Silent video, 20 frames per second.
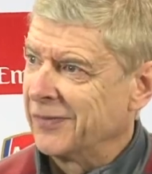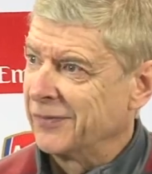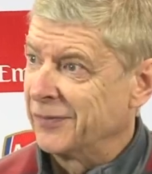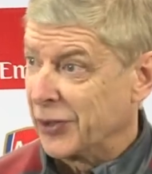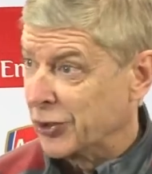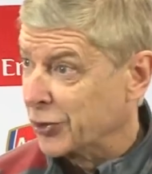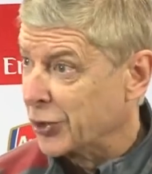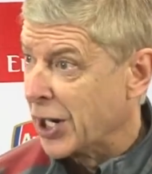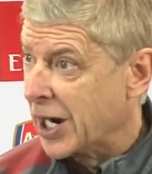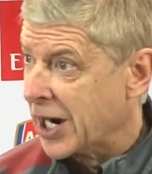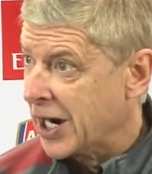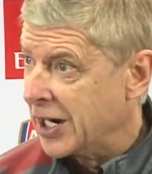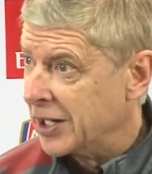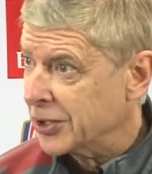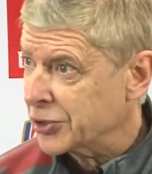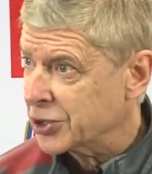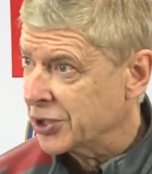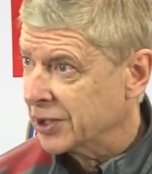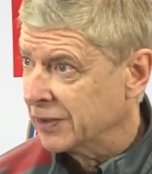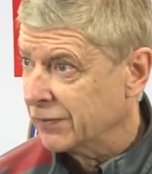very
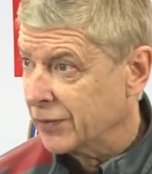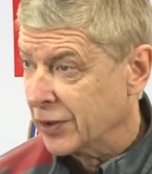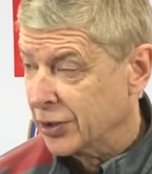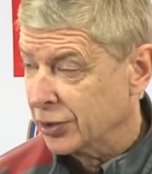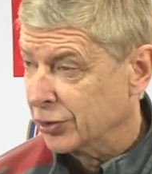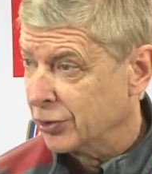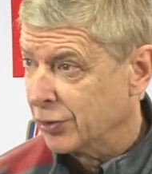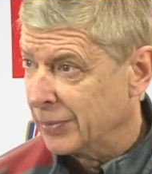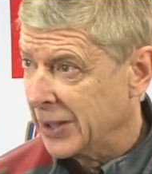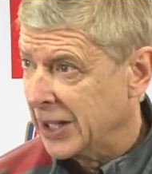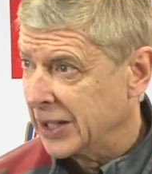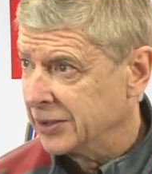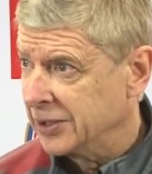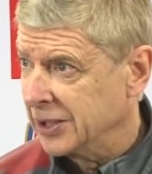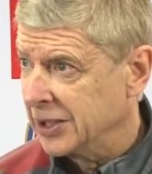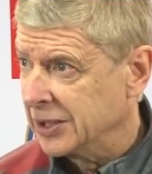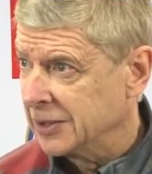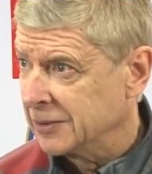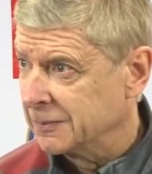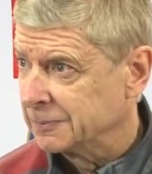harsh and very
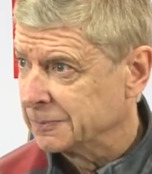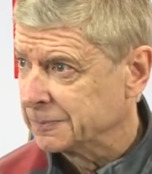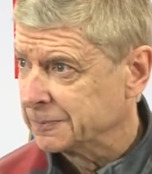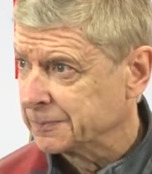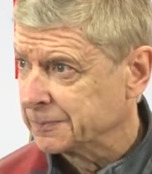demanding.